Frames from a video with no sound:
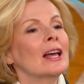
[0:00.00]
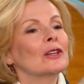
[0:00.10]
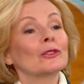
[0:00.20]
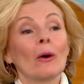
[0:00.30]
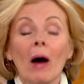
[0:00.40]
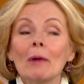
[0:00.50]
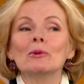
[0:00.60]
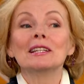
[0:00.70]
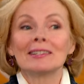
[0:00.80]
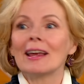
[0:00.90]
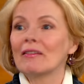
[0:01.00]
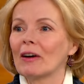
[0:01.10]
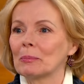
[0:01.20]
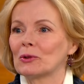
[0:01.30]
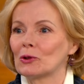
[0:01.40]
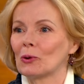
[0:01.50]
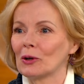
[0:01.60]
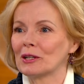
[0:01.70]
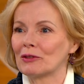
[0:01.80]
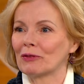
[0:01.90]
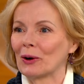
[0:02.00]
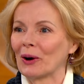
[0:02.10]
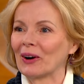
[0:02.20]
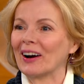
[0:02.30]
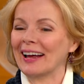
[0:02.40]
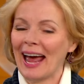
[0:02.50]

So I would save up stories for her